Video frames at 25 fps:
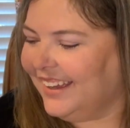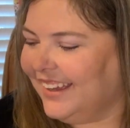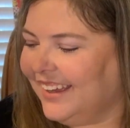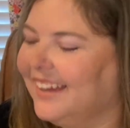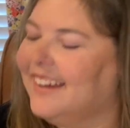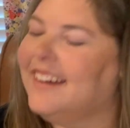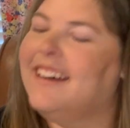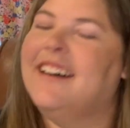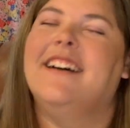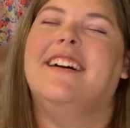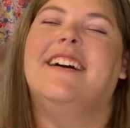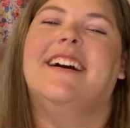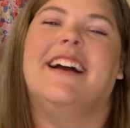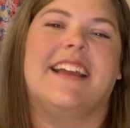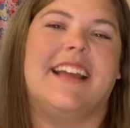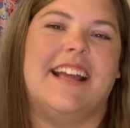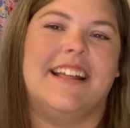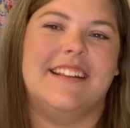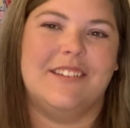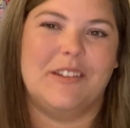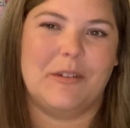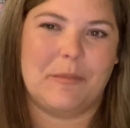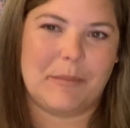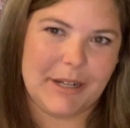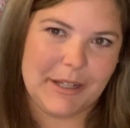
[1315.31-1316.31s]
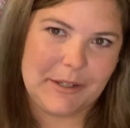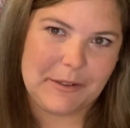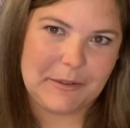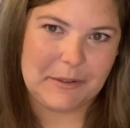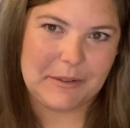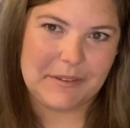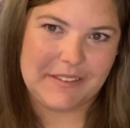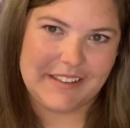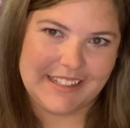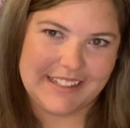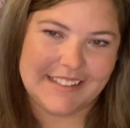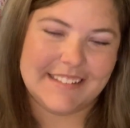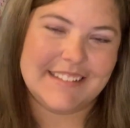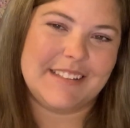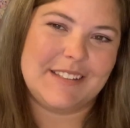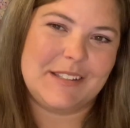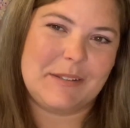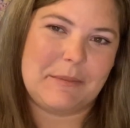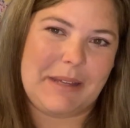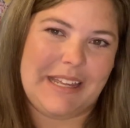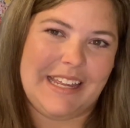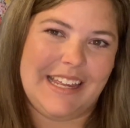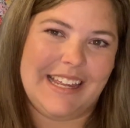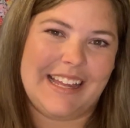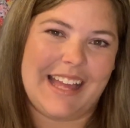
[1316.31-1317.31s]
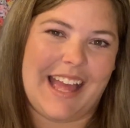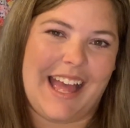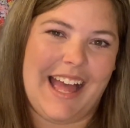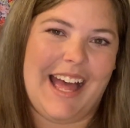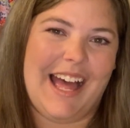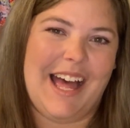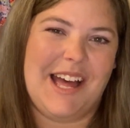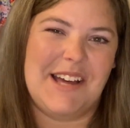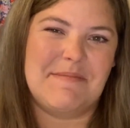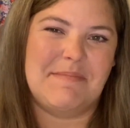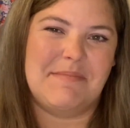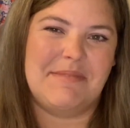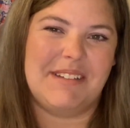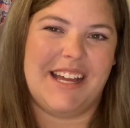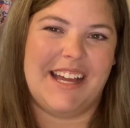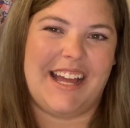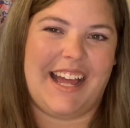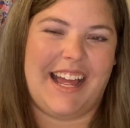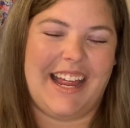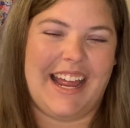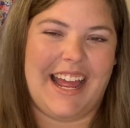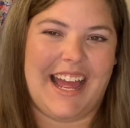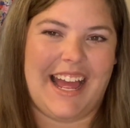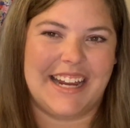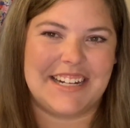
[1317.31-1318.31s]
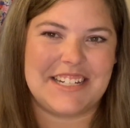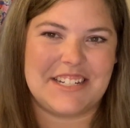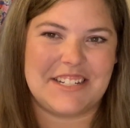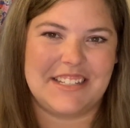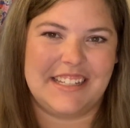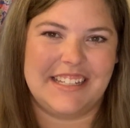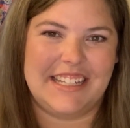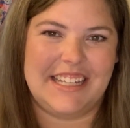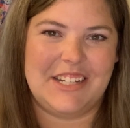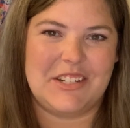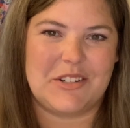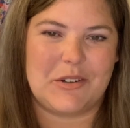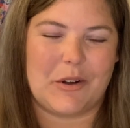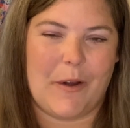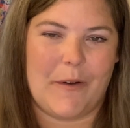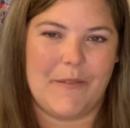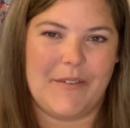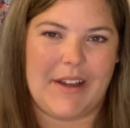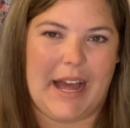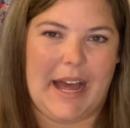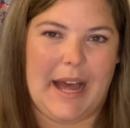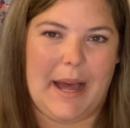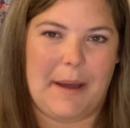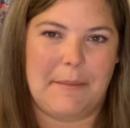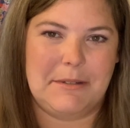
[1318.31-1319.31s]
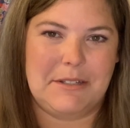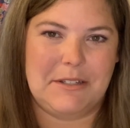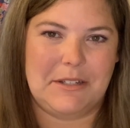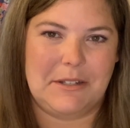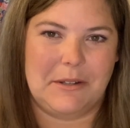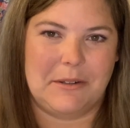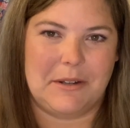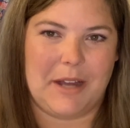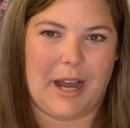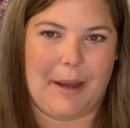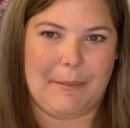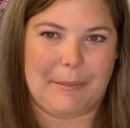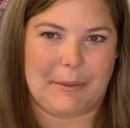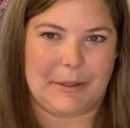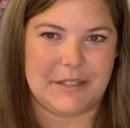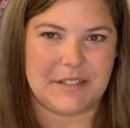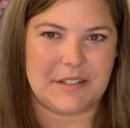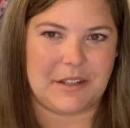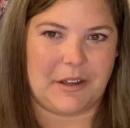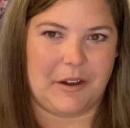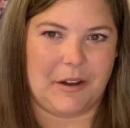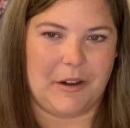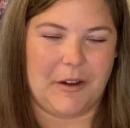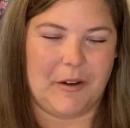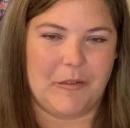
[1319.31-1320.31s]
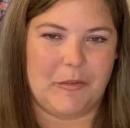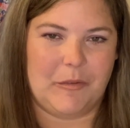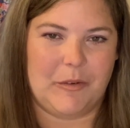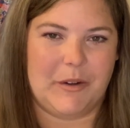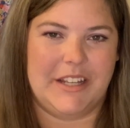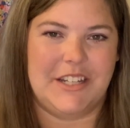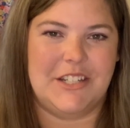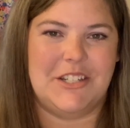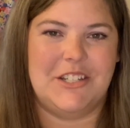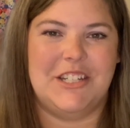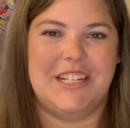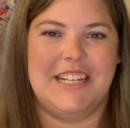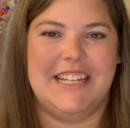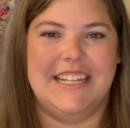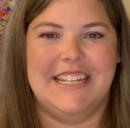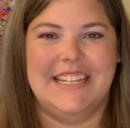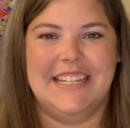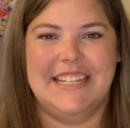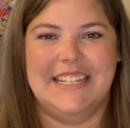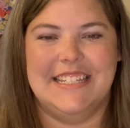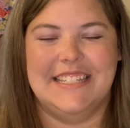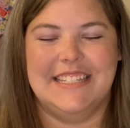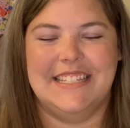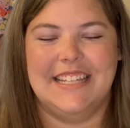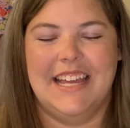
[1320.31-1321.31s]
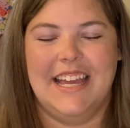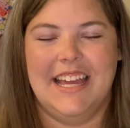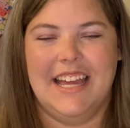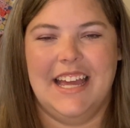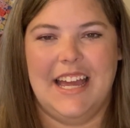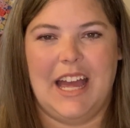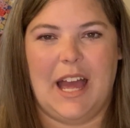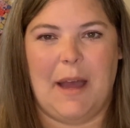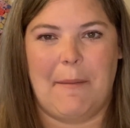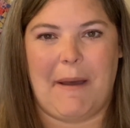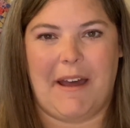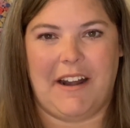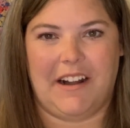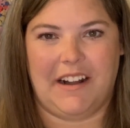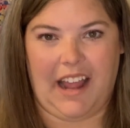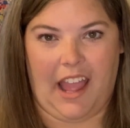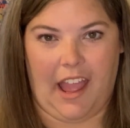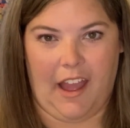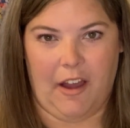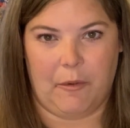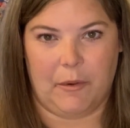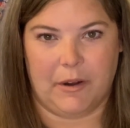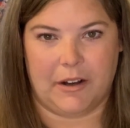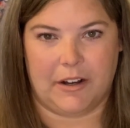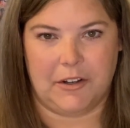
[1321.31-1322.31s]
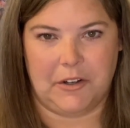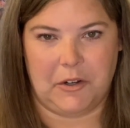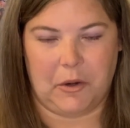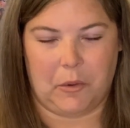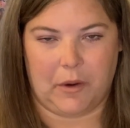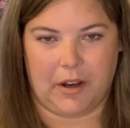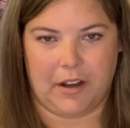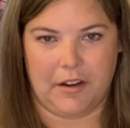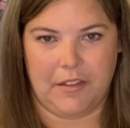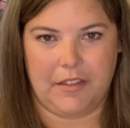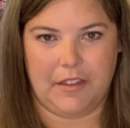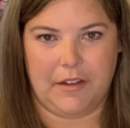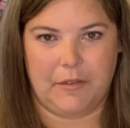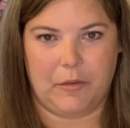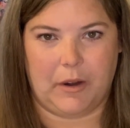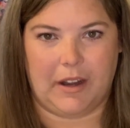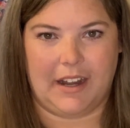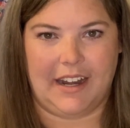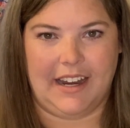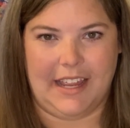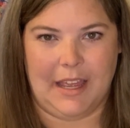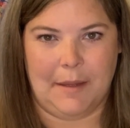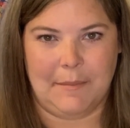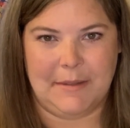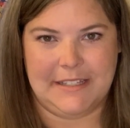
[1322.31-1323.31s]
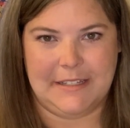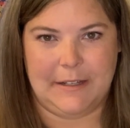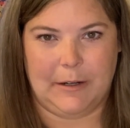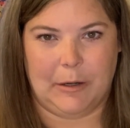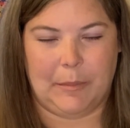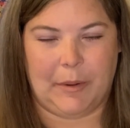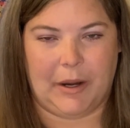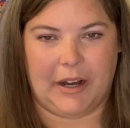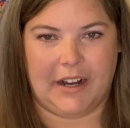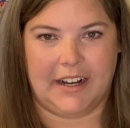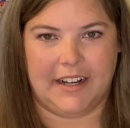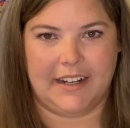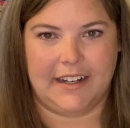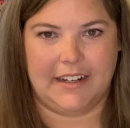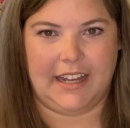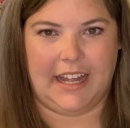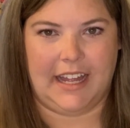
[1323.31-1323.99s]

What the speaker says: I got so many cool things this week. I actually drove up to Copper's Cove, which is about an hour north of where I am in Cedar Park,